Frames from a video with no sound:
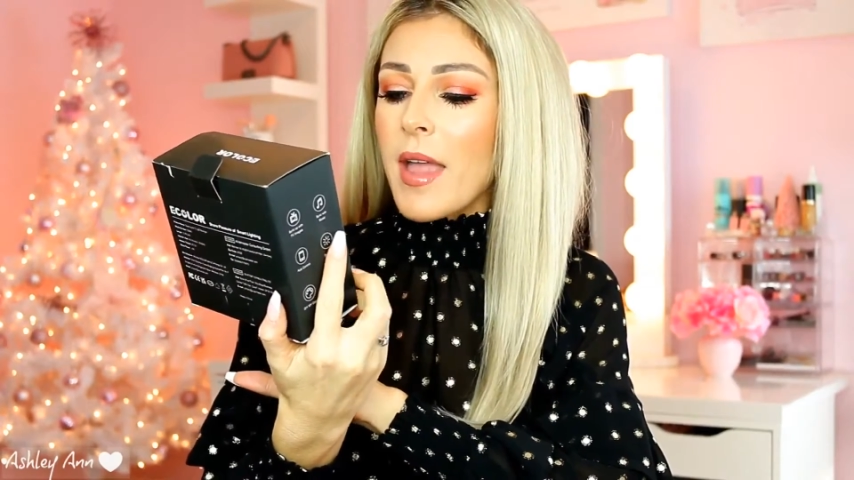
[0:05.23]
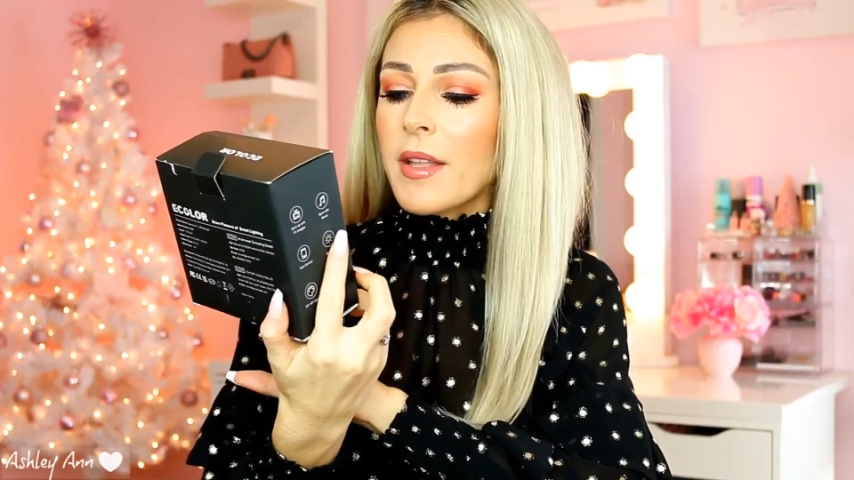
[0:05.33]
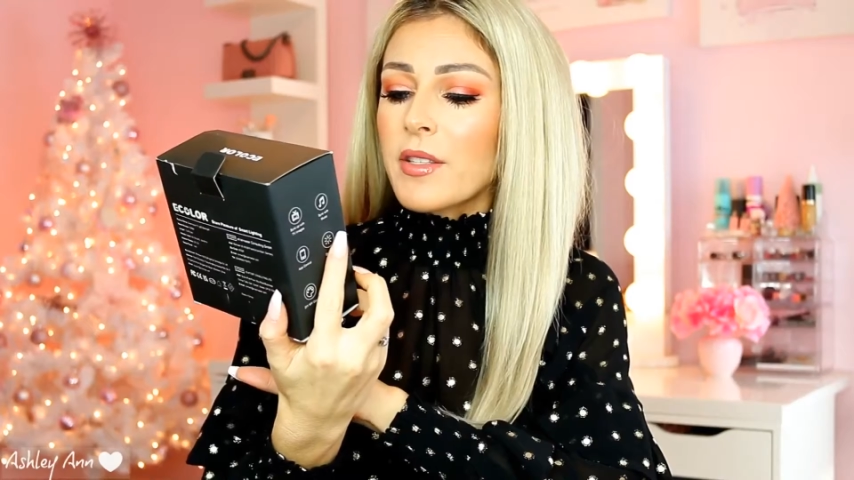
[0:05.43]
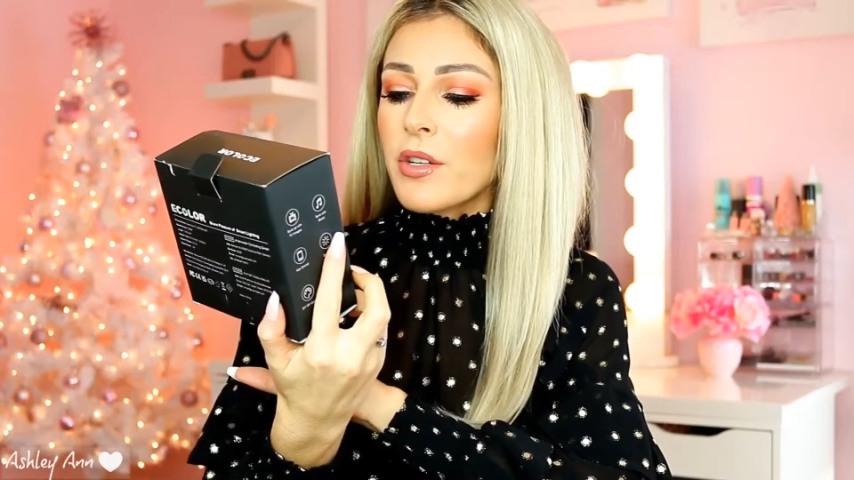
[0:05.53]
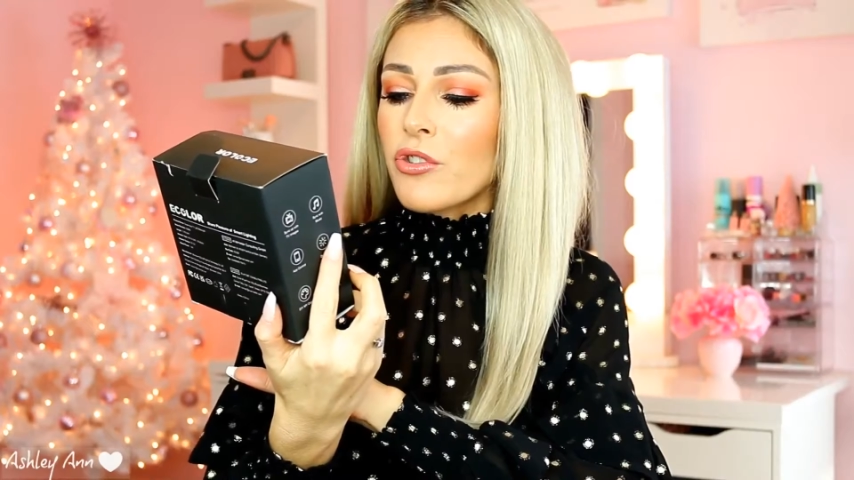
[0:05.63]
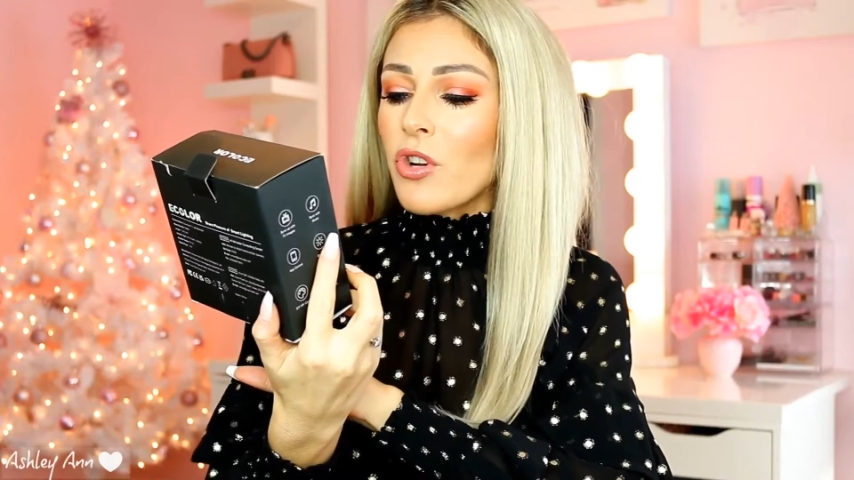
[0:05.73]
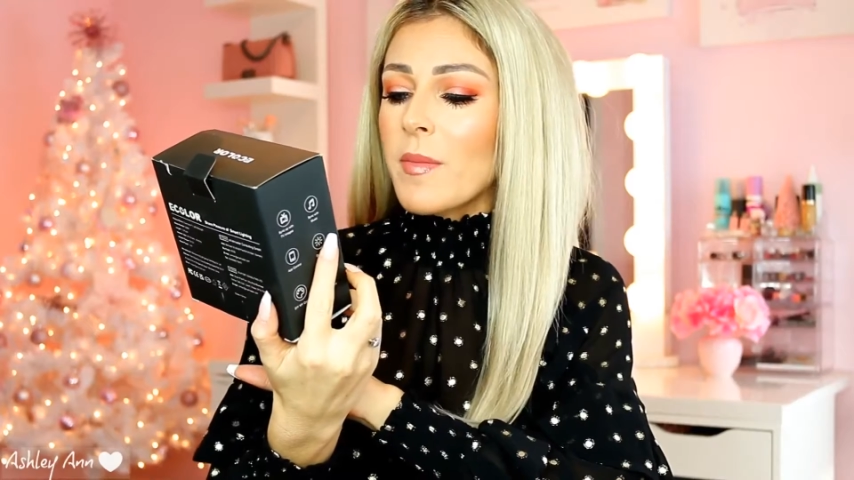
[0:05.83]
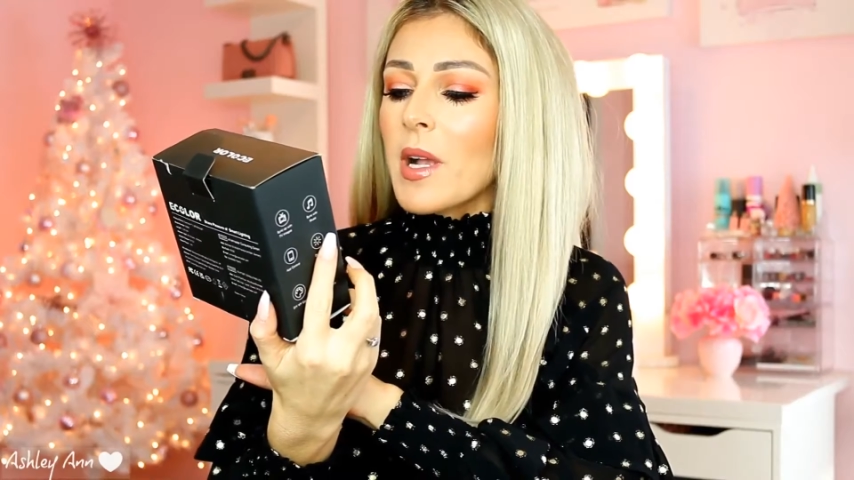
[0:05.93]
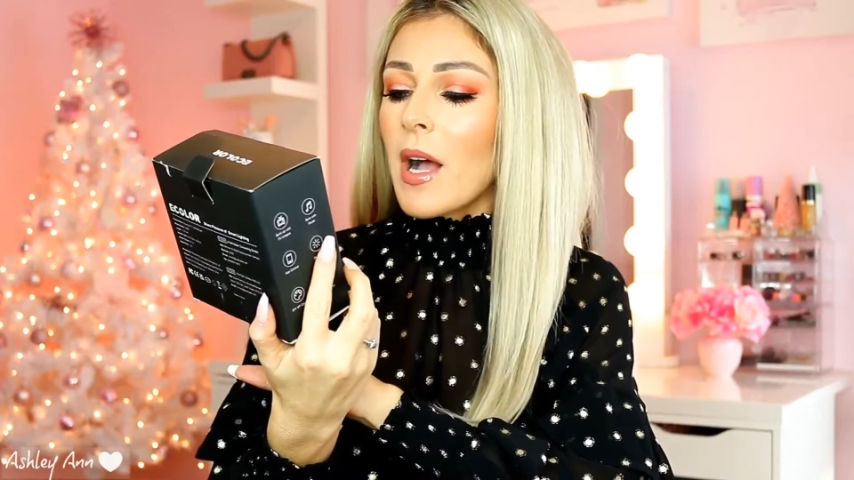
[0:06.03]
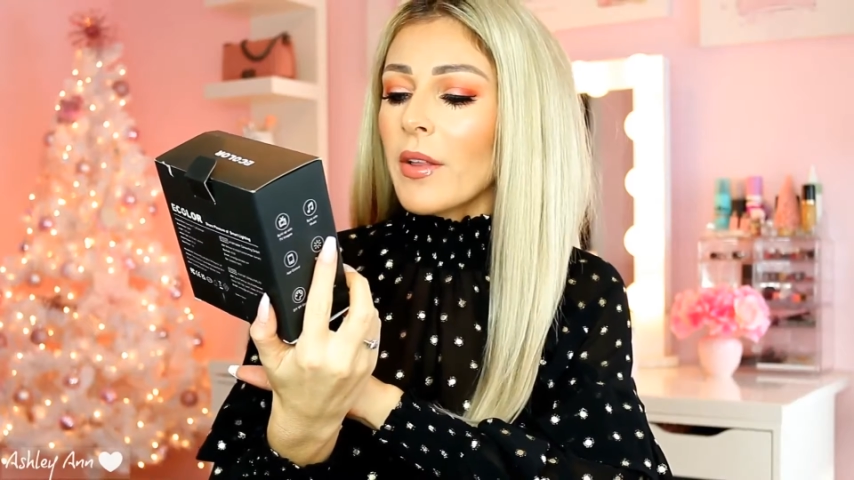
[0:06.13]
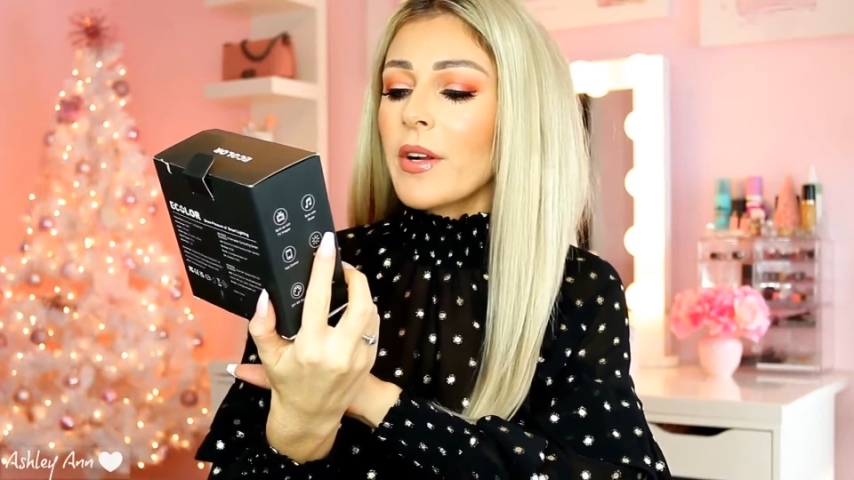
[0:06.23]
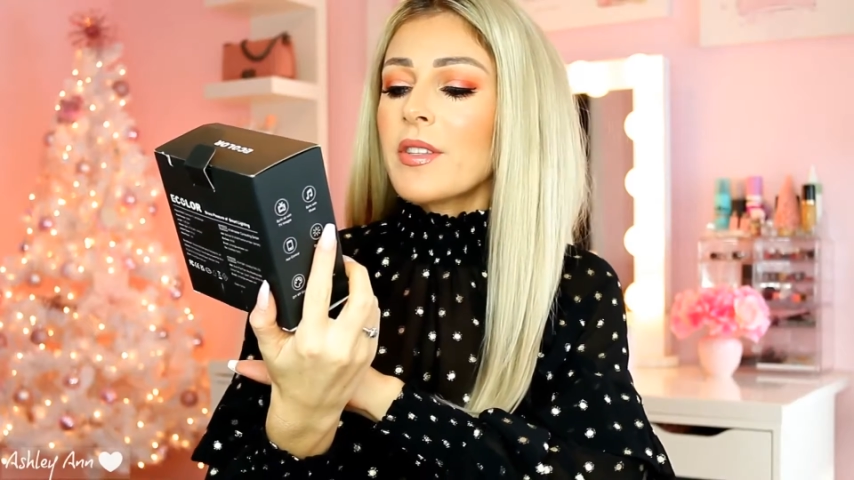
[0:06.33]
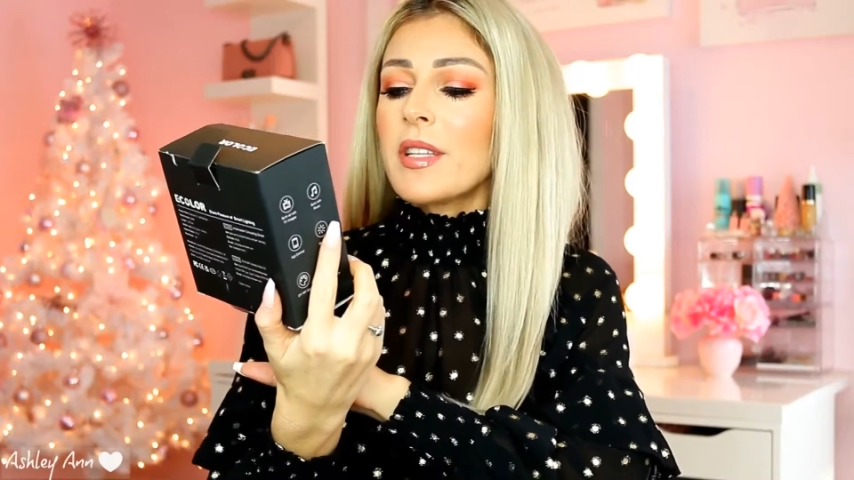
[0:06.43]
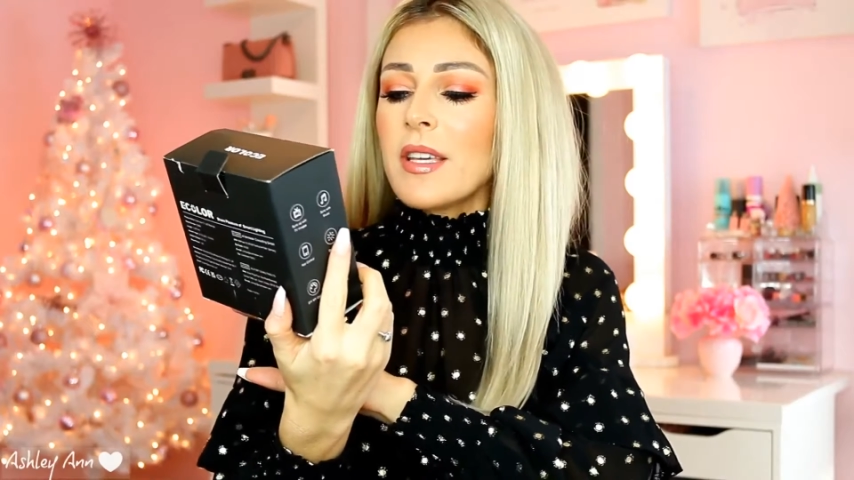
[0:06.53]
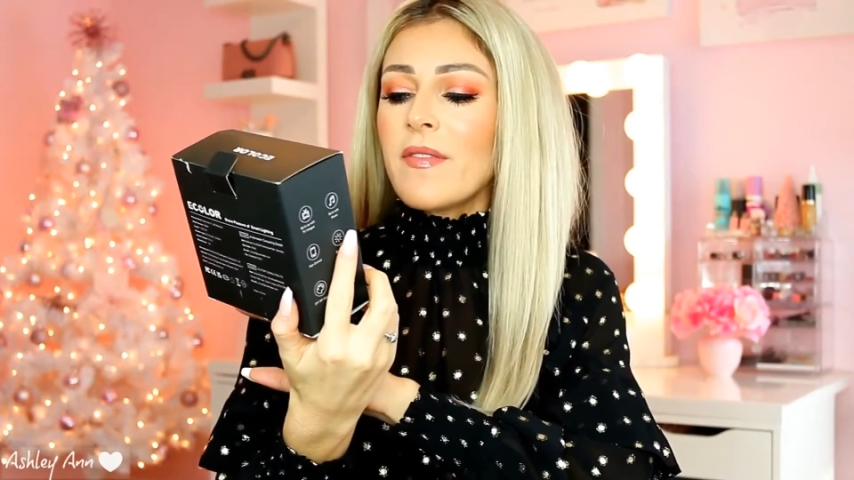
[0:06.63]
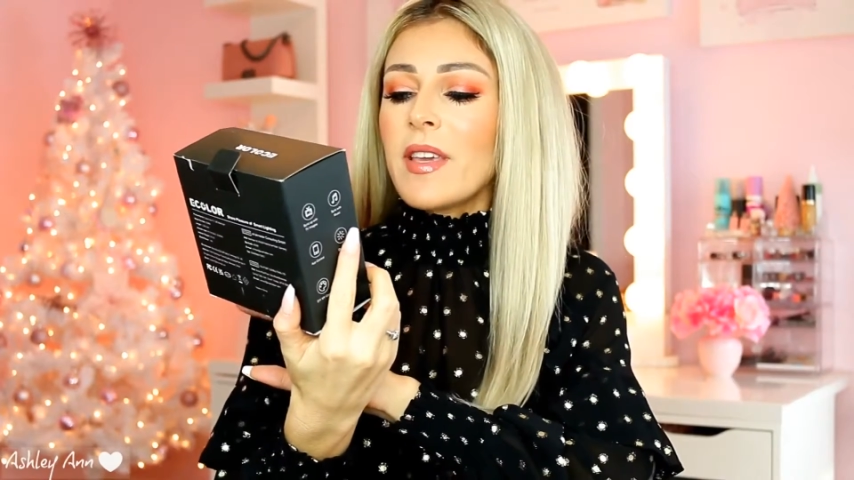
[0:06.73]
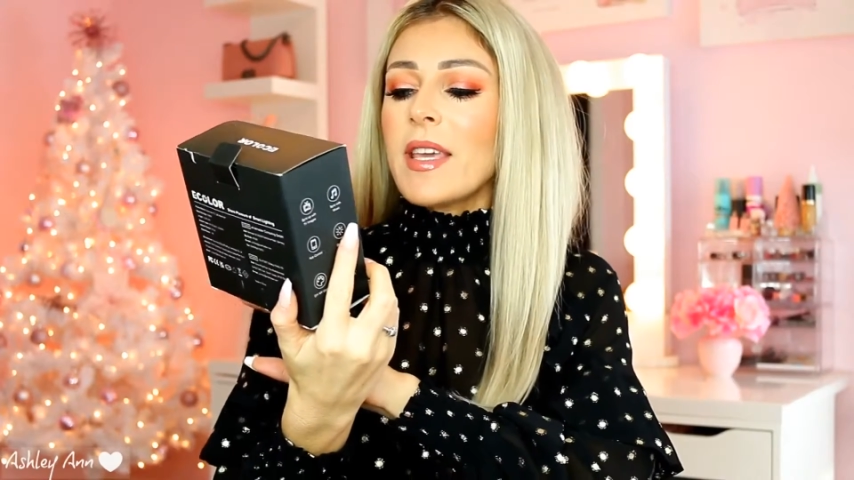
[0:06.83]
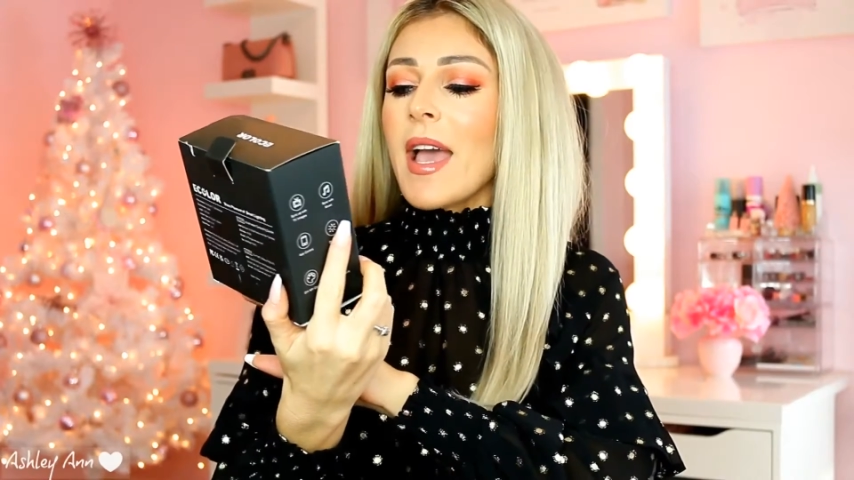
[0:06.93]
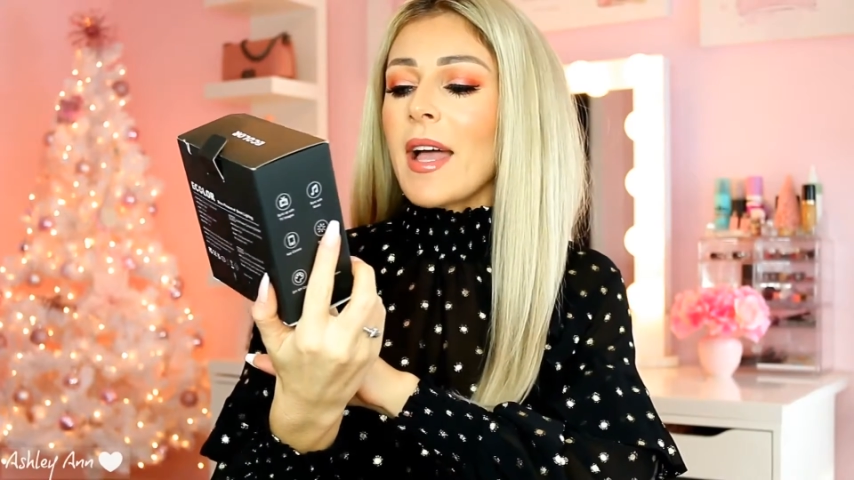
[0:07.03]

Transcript: and it's their Dreamcolor TV